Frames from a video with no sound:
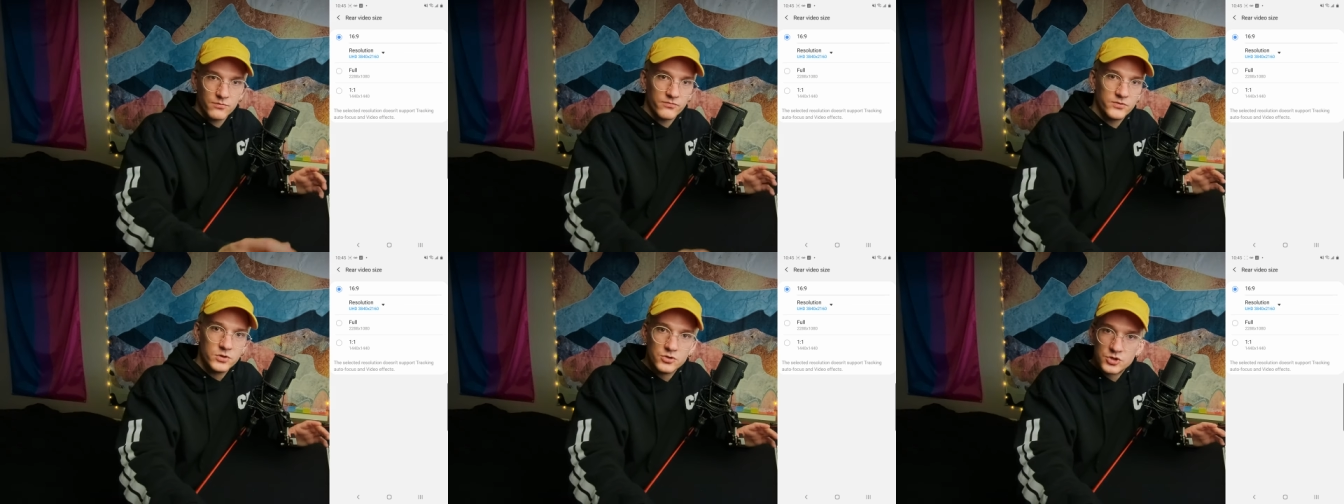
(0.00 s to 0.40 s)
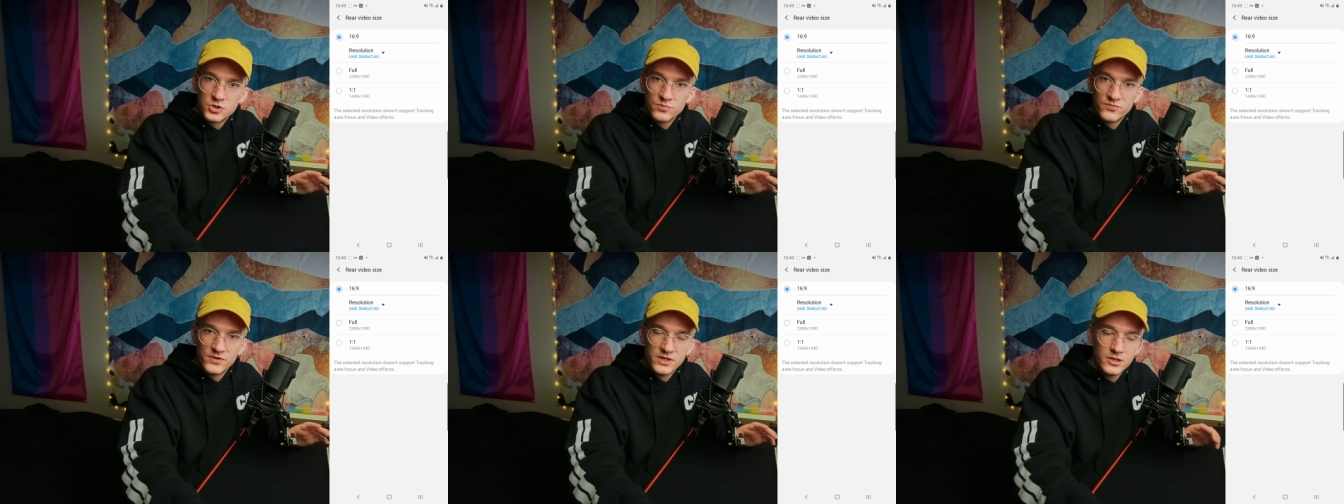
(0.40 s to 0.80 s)

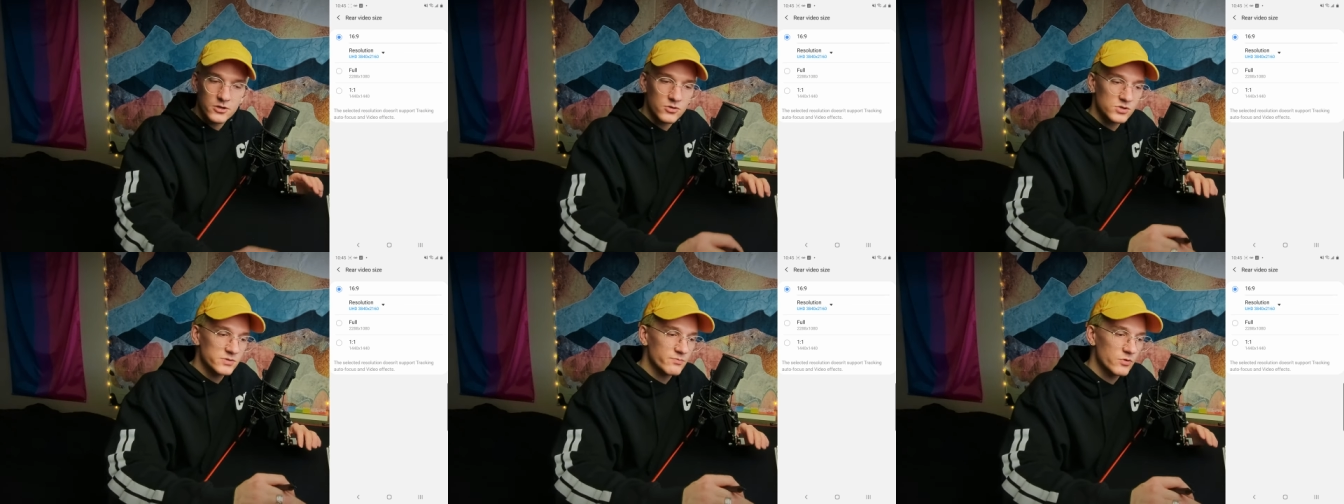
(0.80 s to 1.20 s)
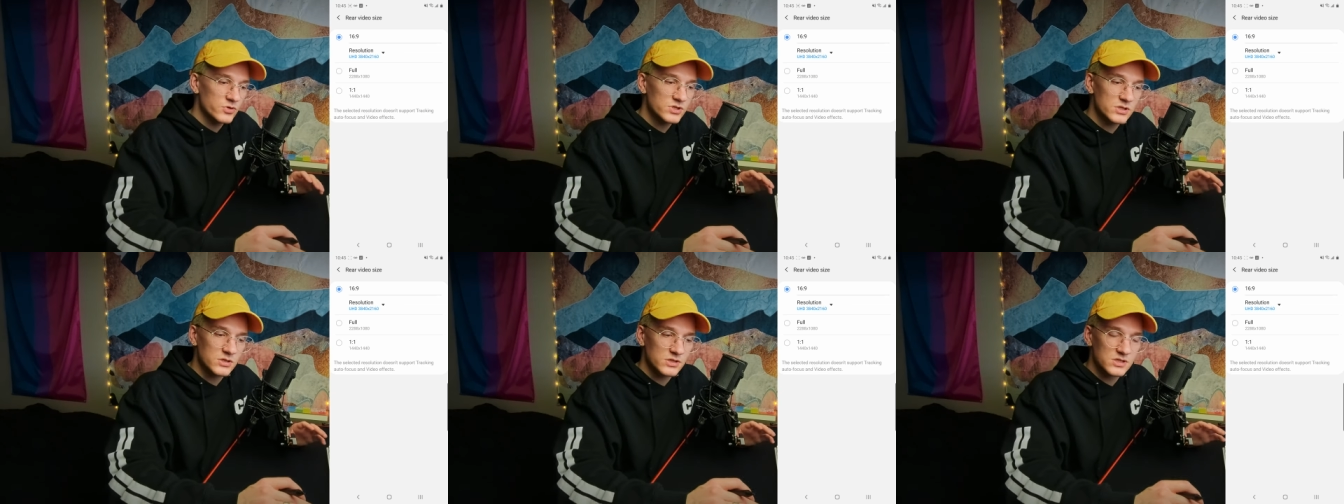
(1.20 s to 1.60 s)
YouTube videos,
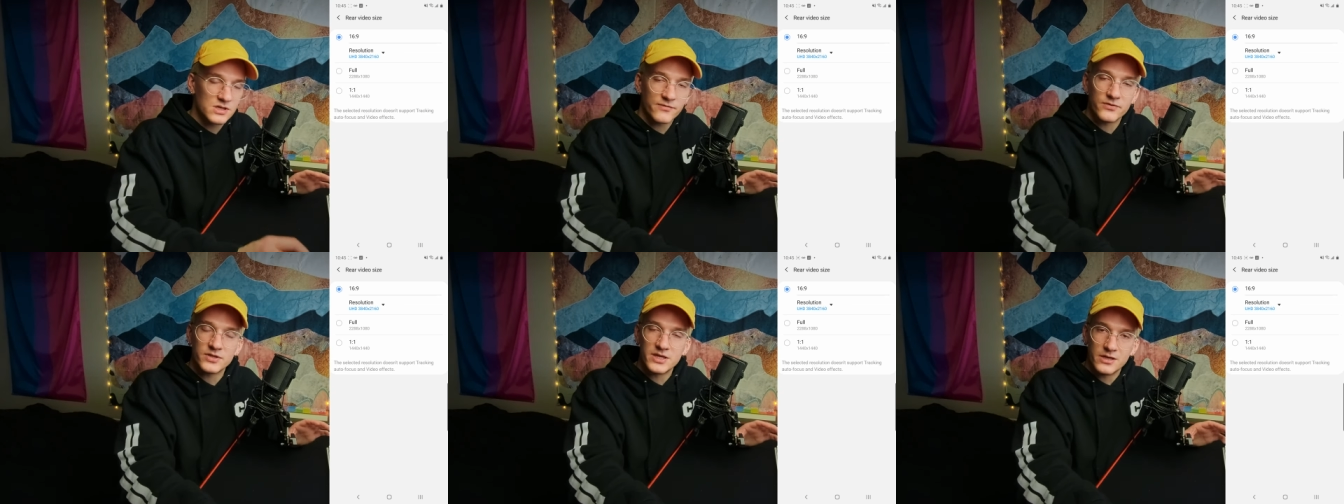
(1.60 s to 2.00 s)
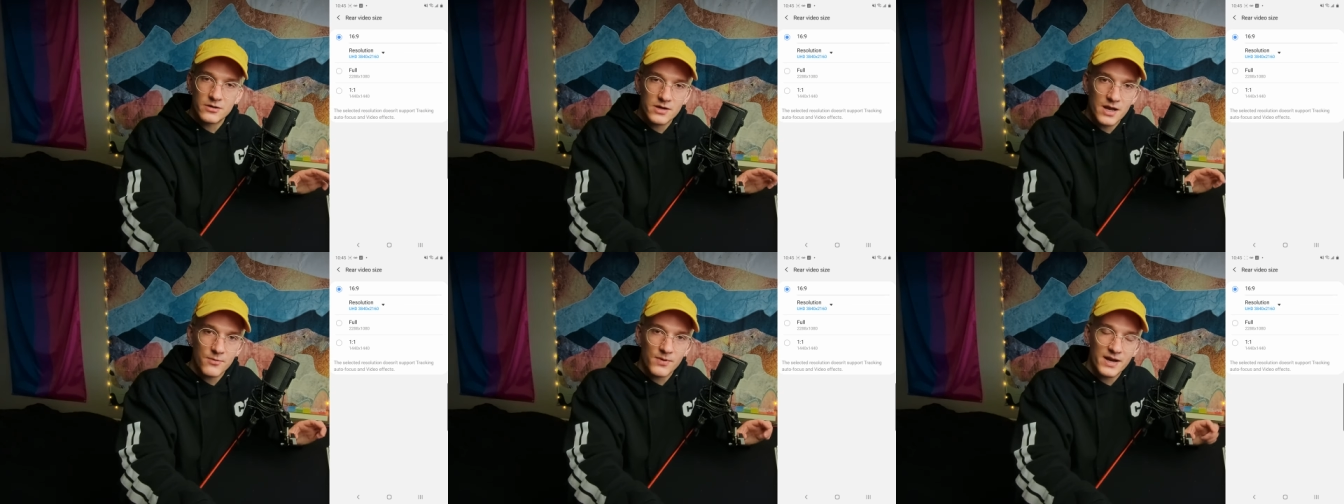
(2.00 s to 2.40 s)
most of the stuff on the
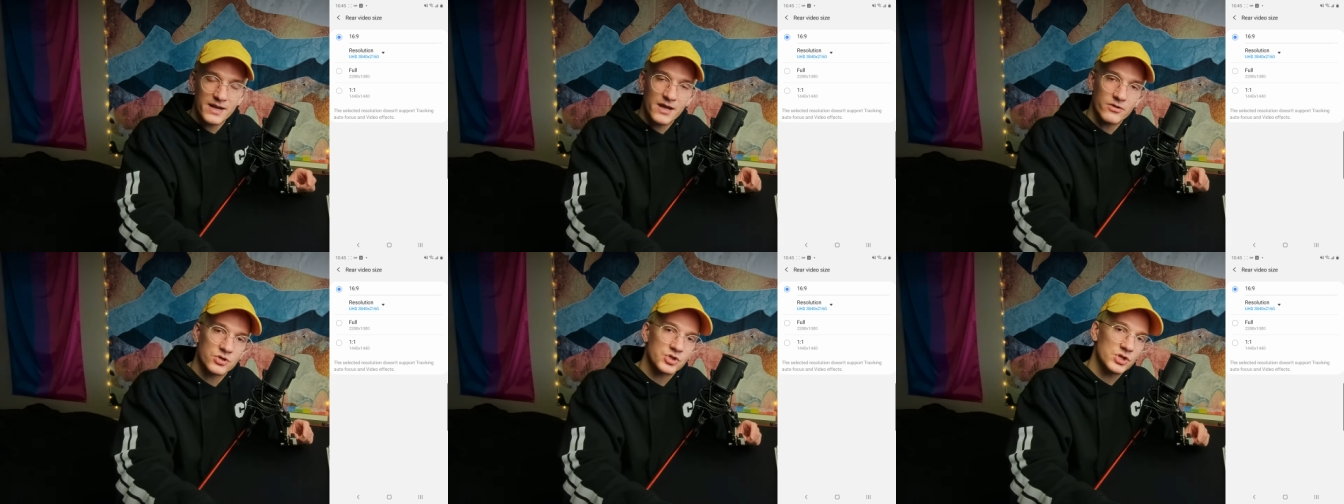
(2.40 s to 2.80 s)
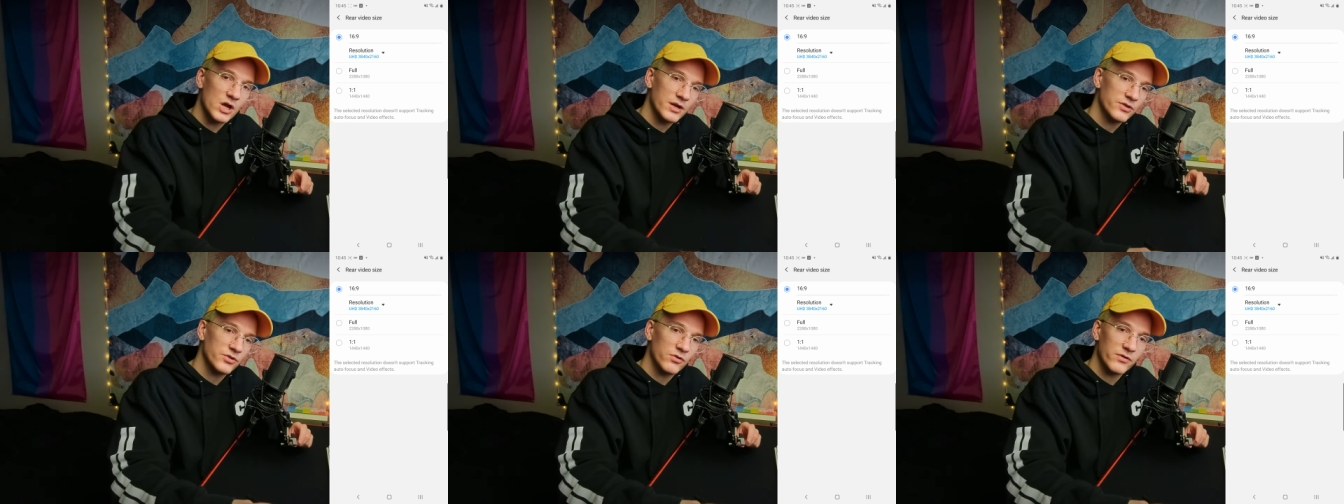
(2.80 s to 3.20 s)
internet right now is
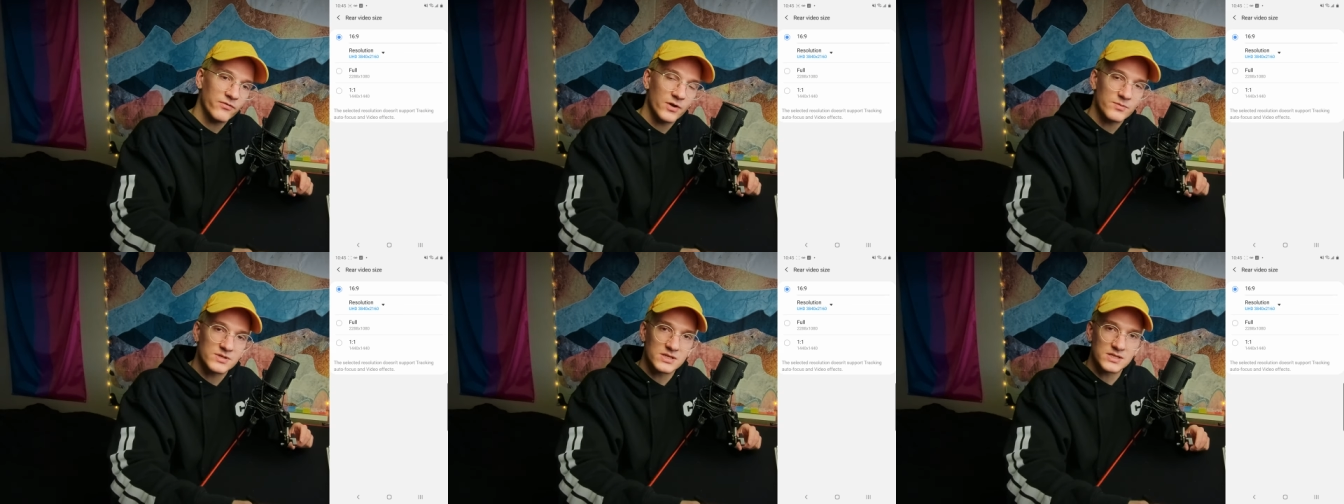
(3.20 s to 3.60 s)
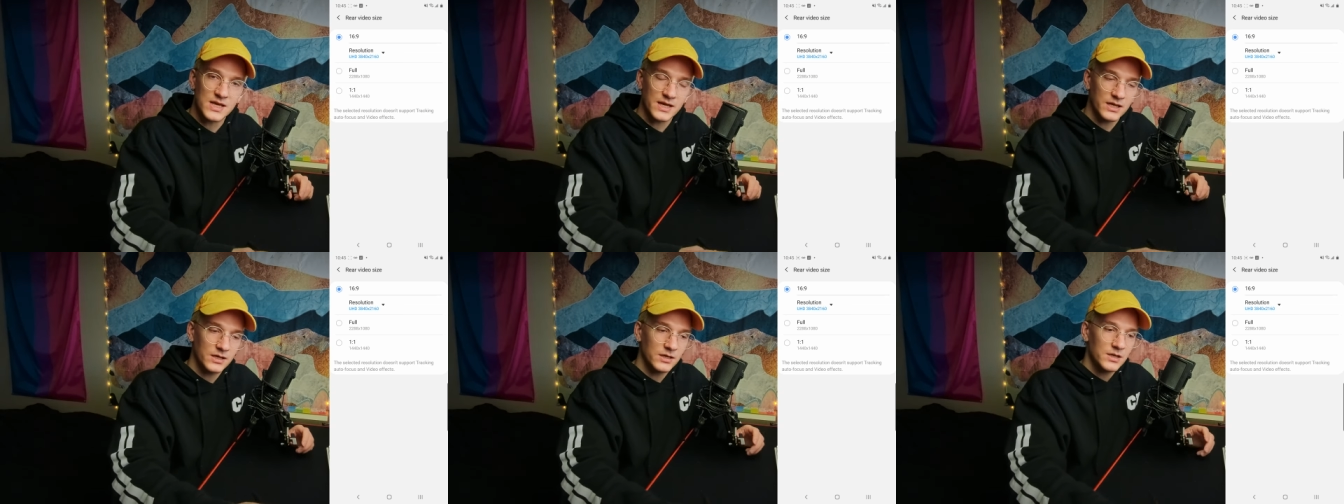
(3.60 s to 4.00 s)
shot in 30 frames a
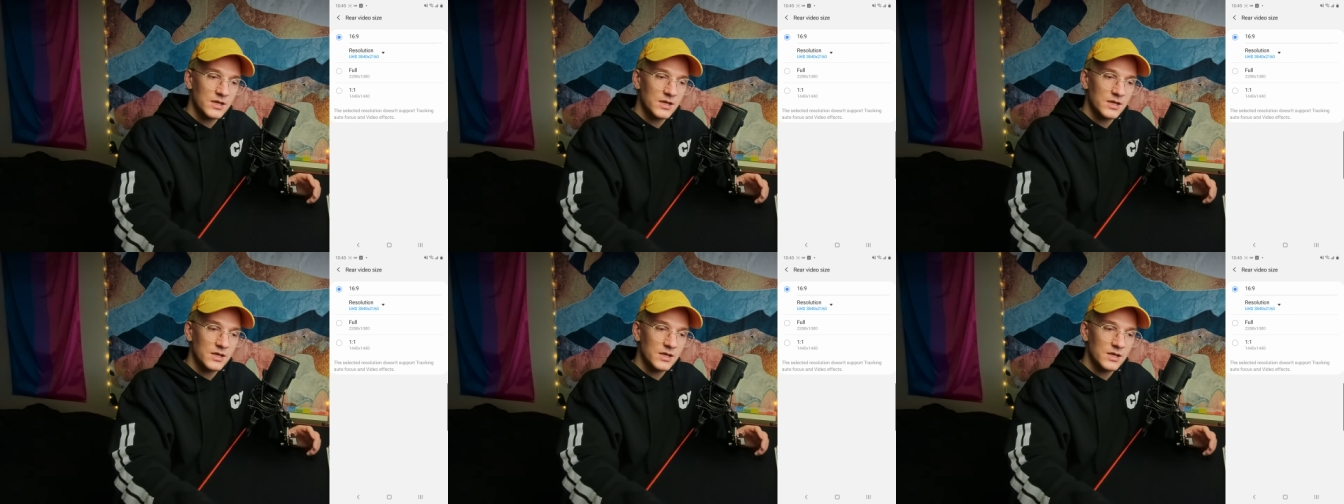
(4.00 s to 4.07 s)
second,